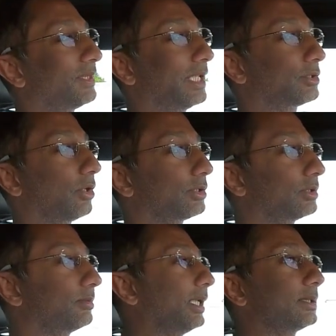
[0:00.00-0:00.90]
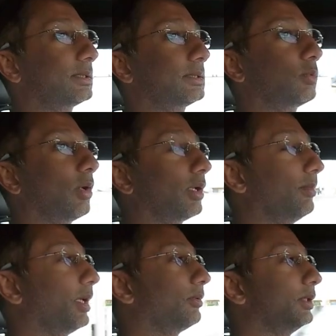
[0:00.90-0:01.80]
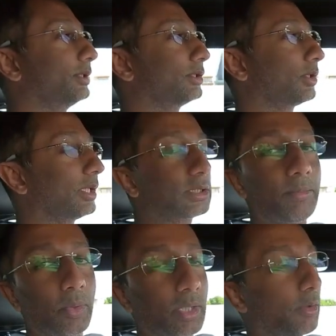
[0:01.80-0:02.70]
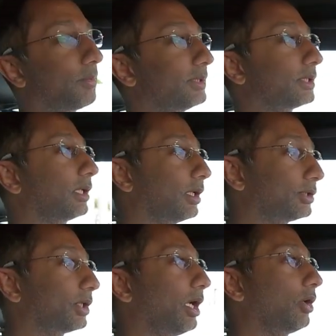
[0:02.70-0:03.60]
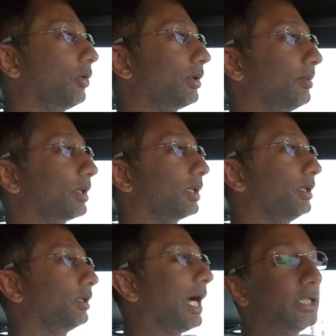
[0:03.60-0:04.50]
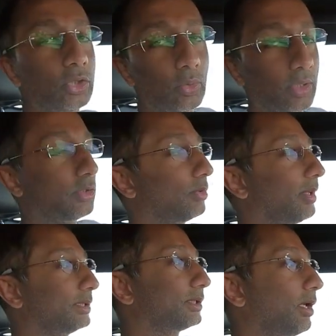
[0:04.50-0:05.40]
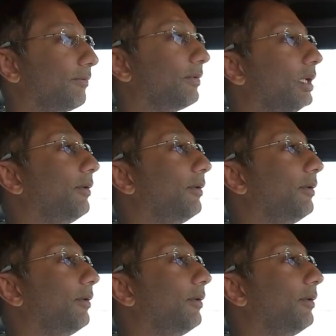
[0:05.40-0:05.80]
That's awesome. That's one of the main reasons. So at some point I'll replace the clutch. I'll go with a McLeod. I do want to do it myself.